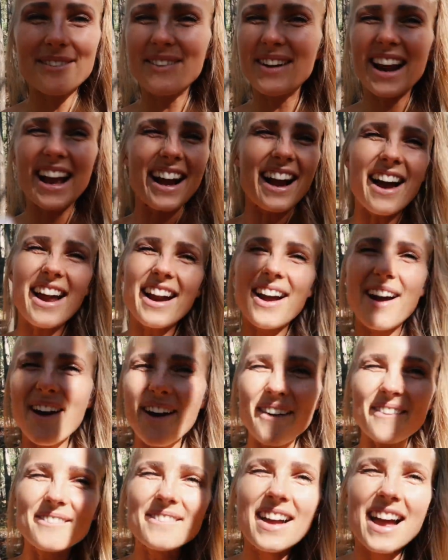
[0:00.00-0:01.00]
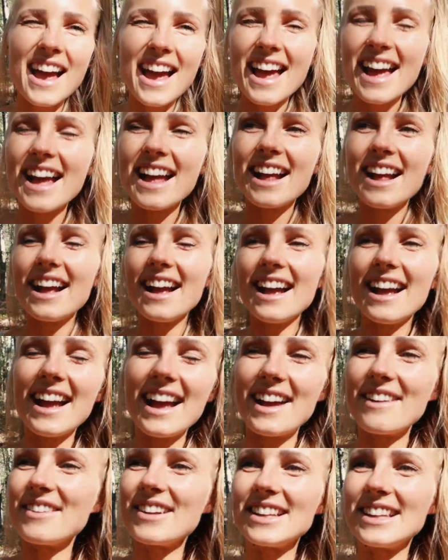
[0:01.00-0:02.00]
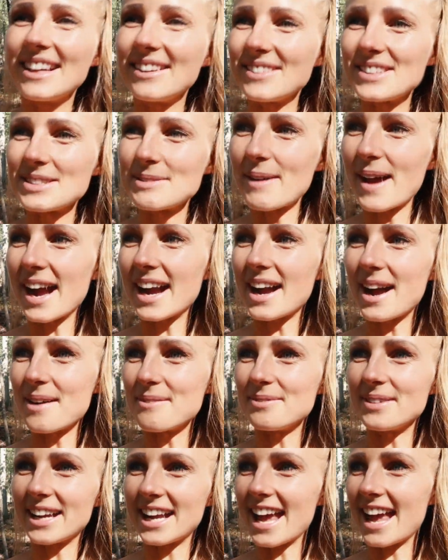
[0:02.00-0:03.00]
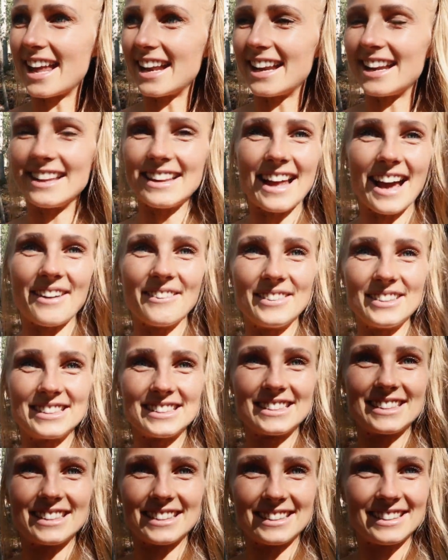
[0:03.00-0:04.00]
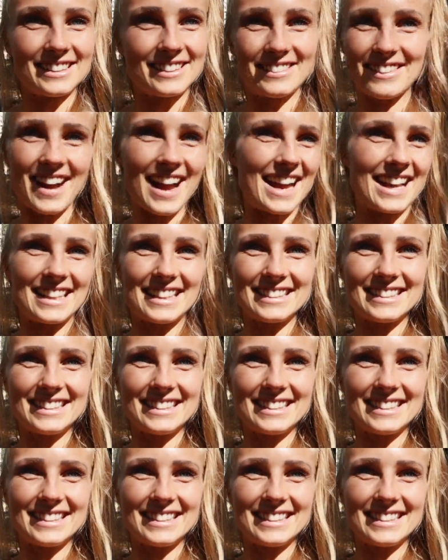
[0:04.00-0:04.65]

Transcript: then when I got home, everything was back up again and that was great.